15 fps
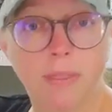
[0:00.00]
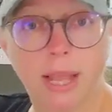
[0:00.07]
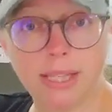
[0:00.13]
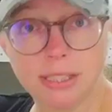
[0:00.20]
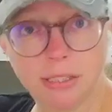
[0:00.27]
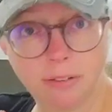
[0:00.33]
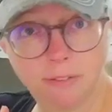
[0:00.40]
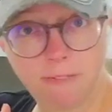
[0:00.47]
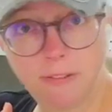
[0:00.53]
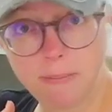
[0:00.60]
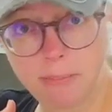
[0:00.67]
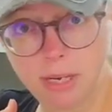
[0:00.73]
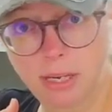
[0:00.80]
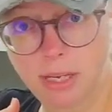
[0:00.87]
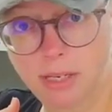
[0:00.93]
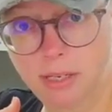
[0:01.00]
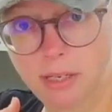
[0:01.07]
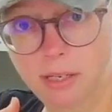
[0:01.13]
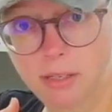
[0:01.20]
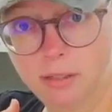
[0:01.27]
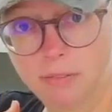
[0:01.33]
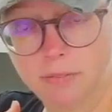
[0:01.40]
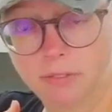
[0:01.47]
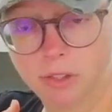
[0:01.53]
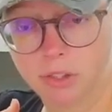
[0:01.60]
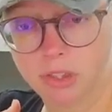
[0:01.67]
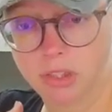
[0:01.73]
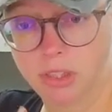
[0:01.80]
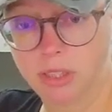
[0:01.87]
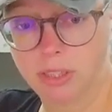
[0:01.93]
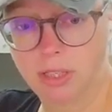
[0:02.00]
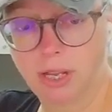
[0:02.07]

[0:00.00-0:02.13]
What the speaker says: that's the feminine version.